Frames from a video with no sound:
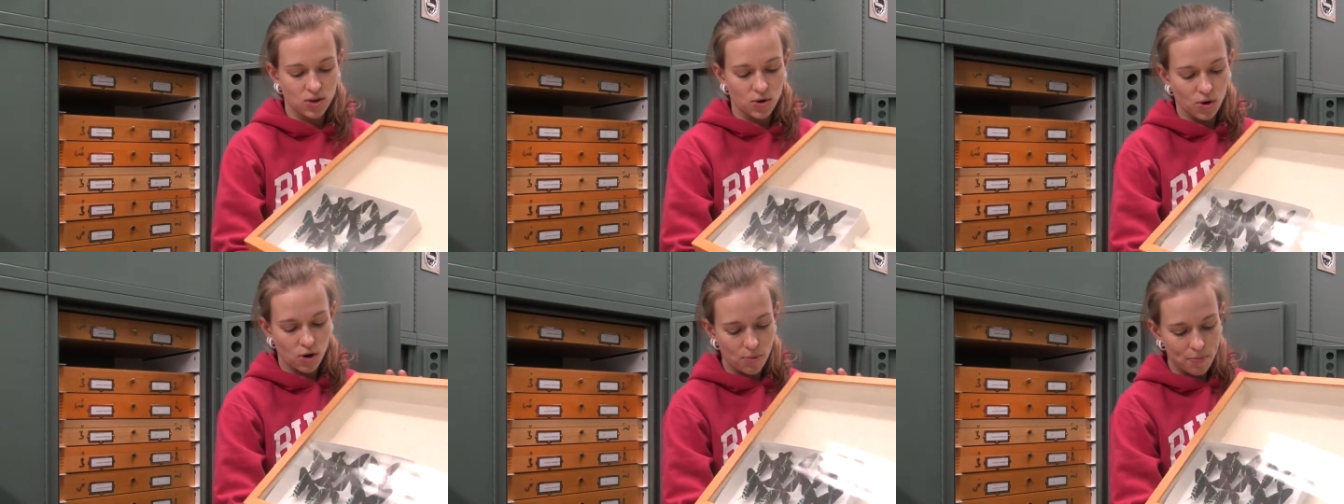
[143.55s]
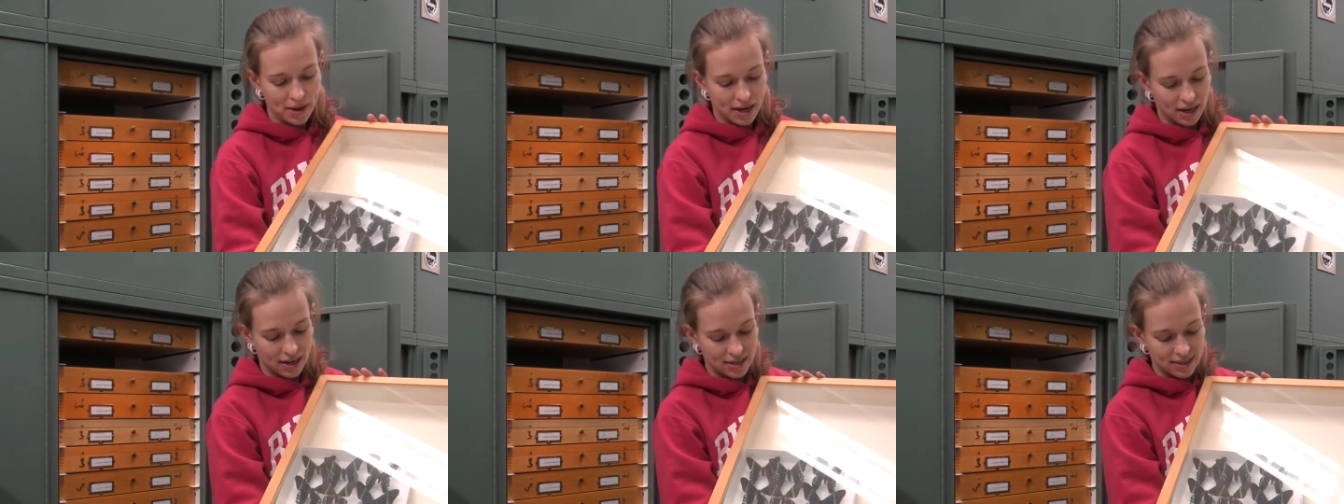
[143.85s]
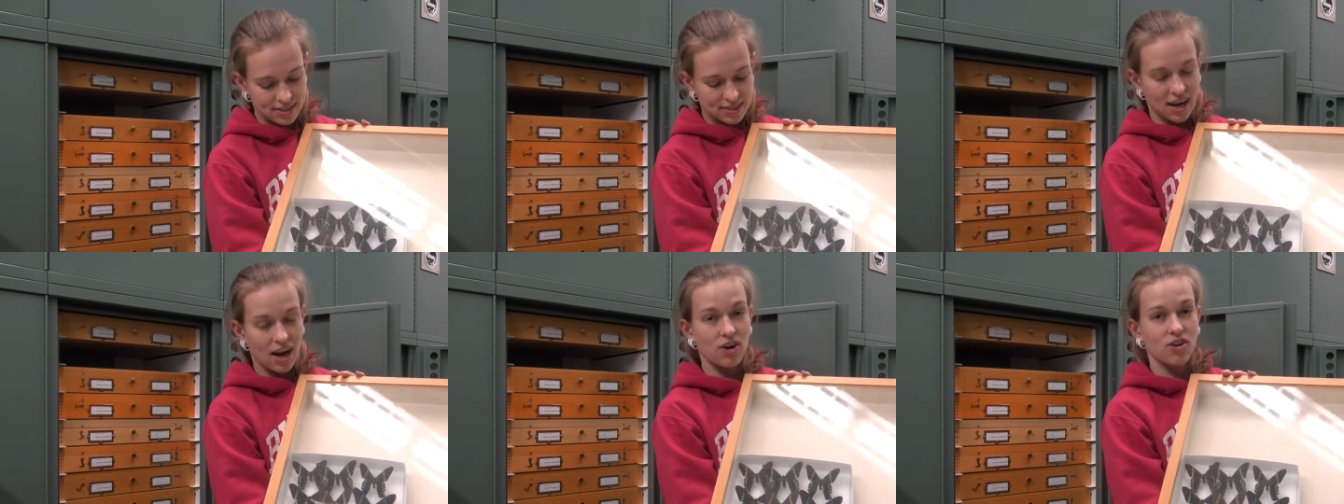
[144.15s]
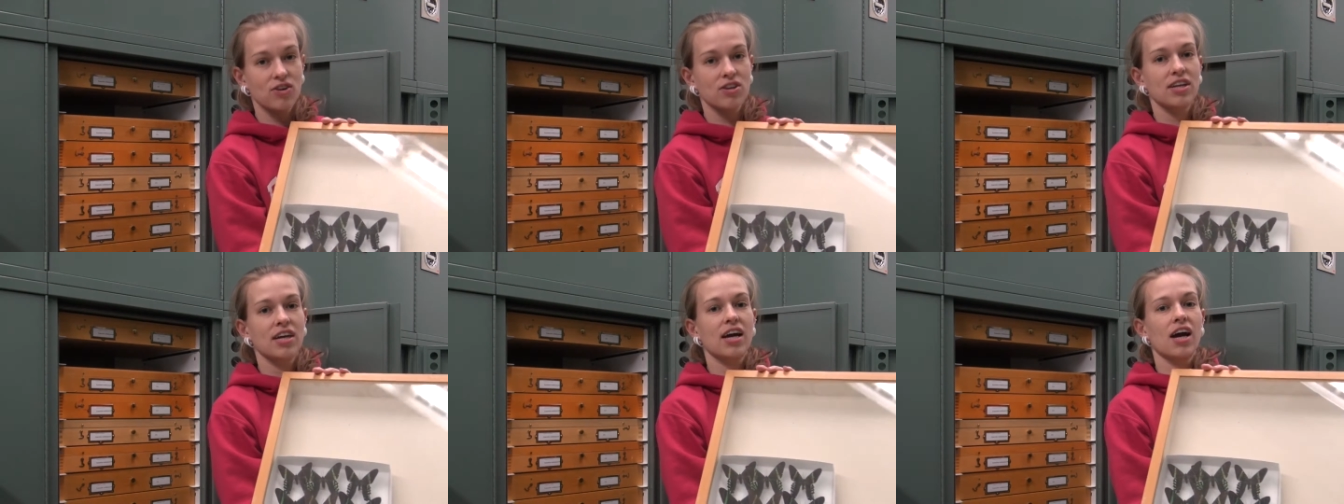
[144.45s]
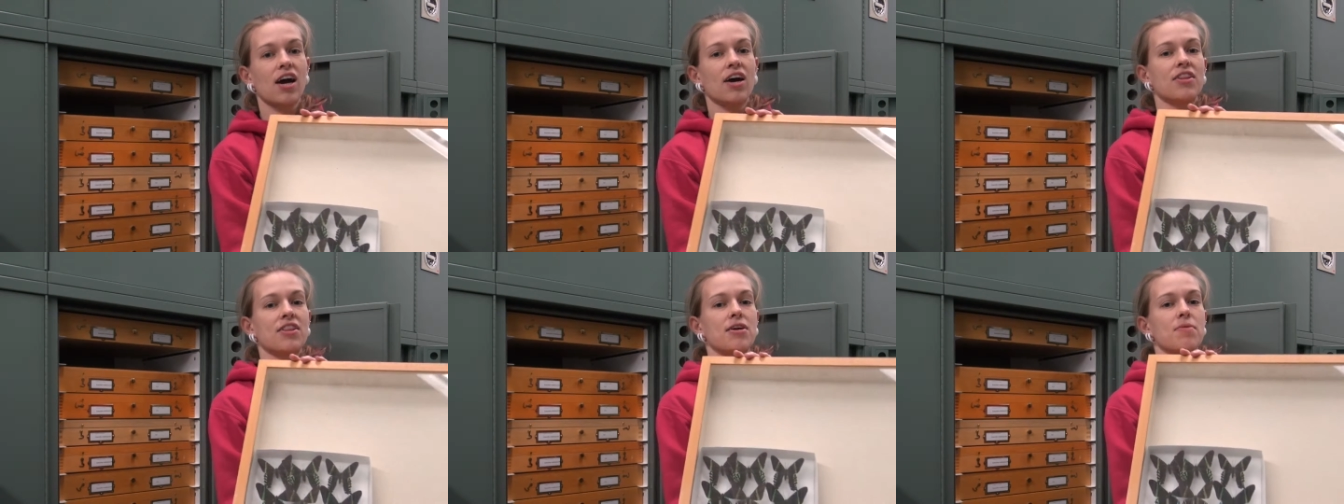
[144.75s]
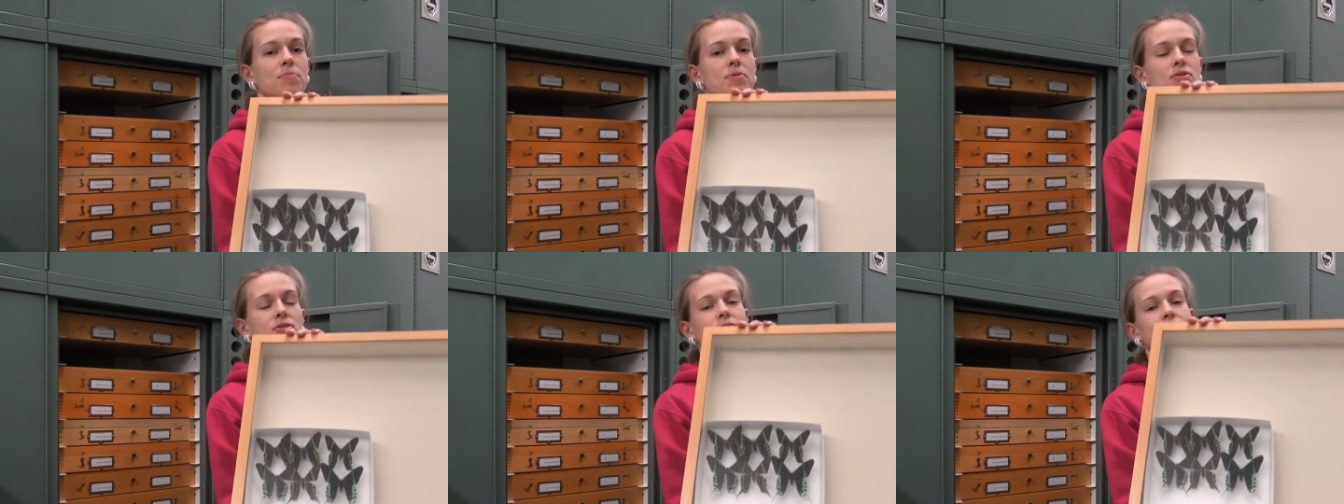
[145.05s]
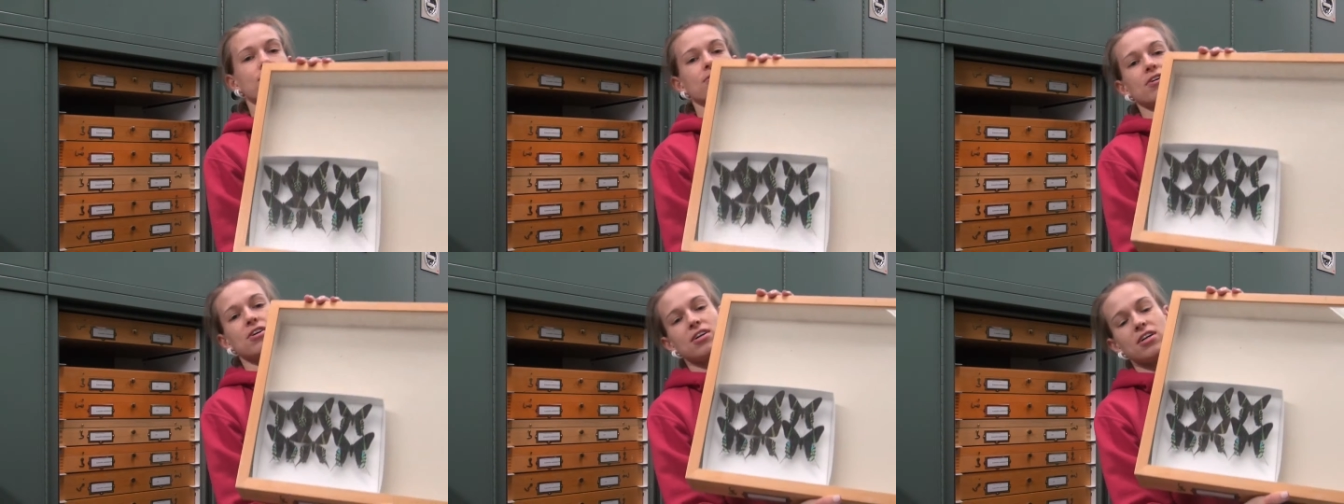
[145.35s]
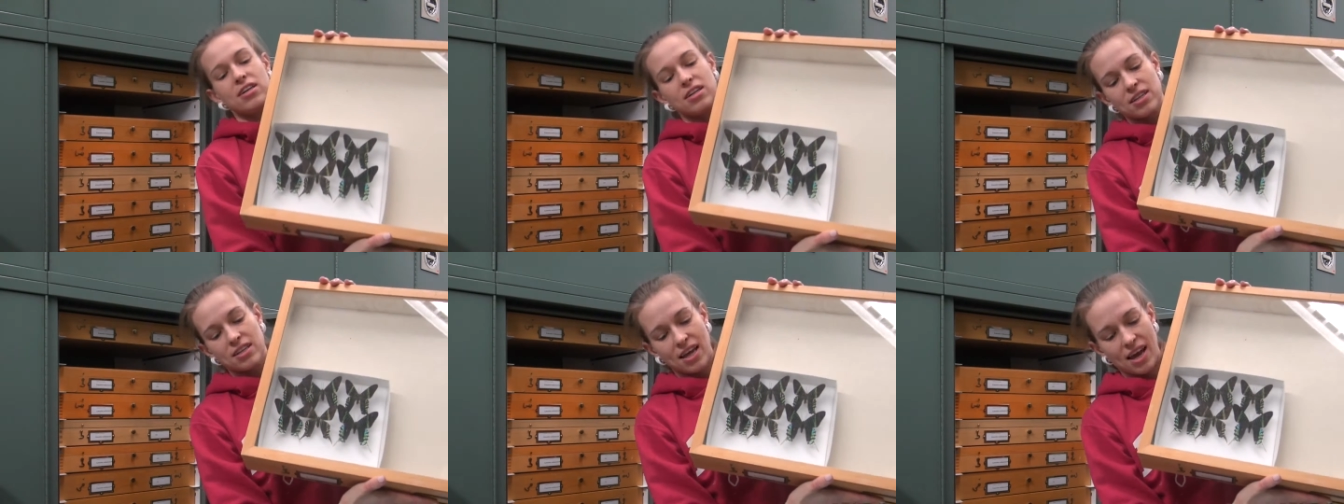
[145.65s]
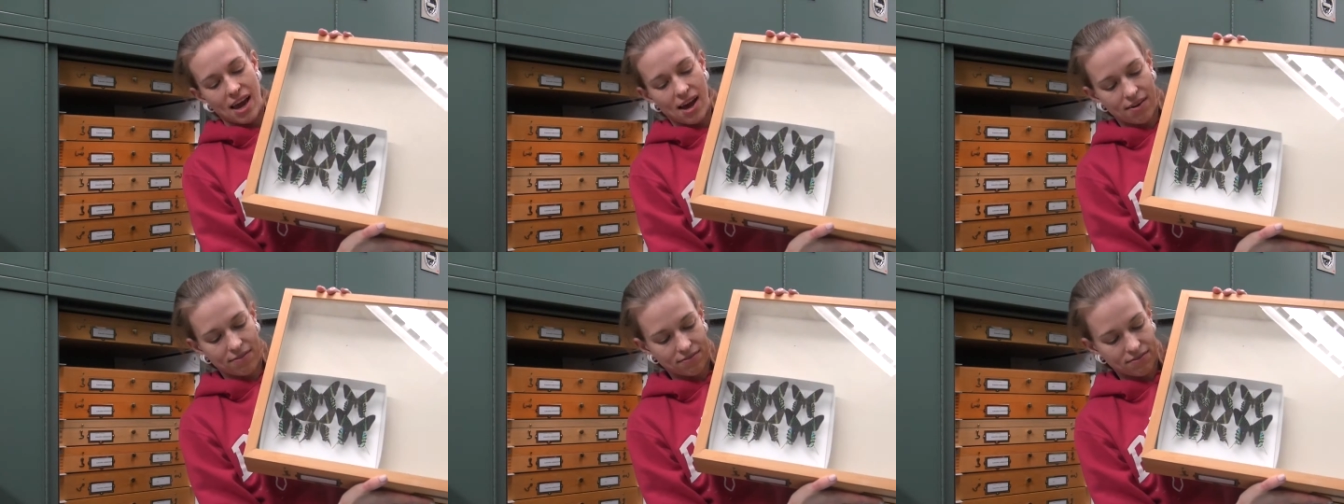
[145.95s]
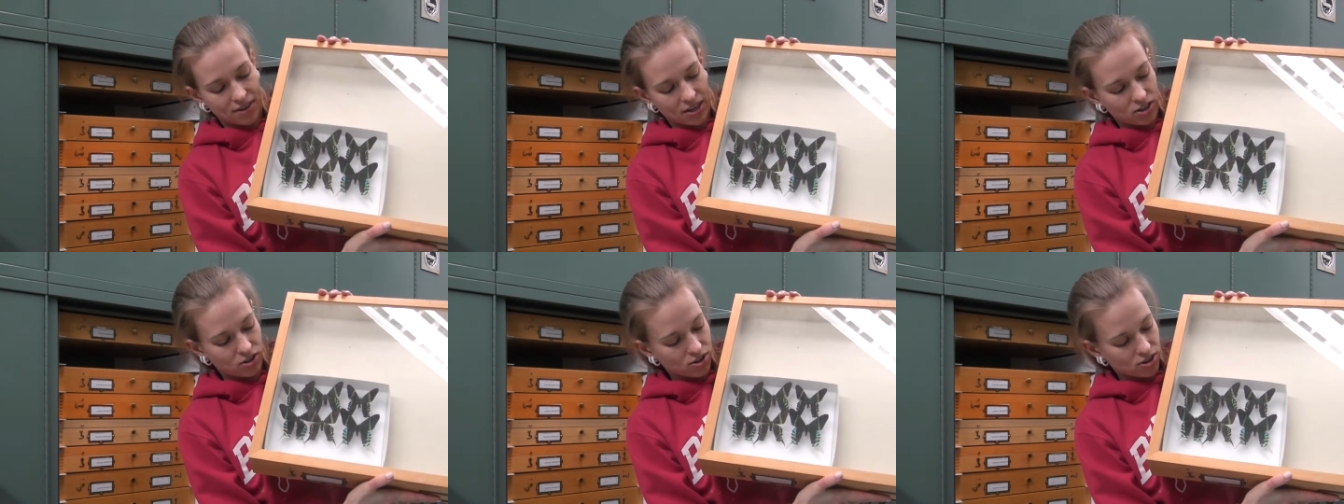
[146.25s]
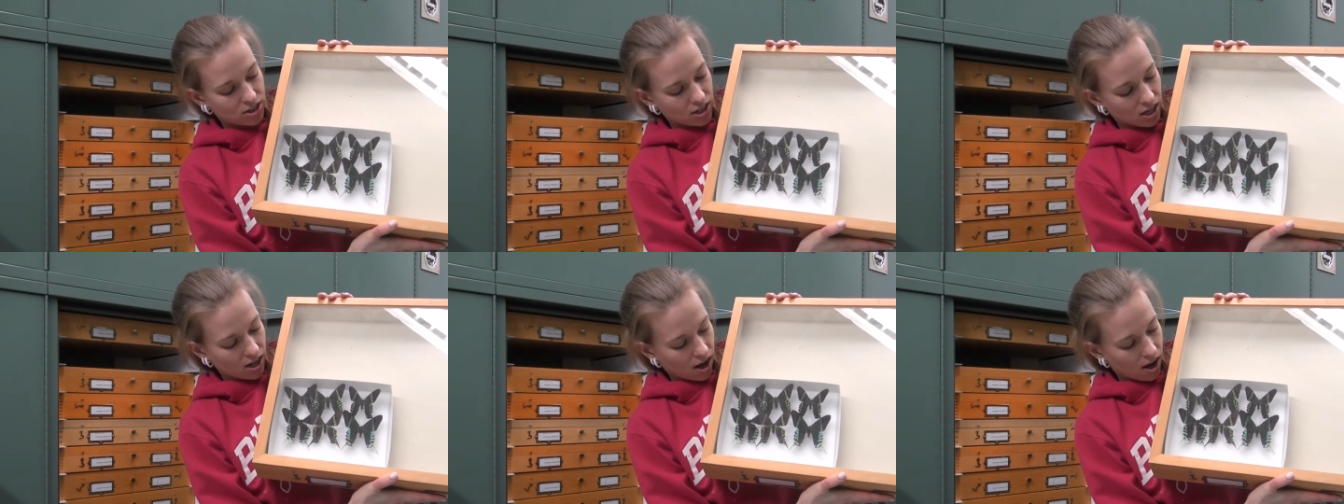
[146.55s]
cool because not only are they beautiful, they have interesting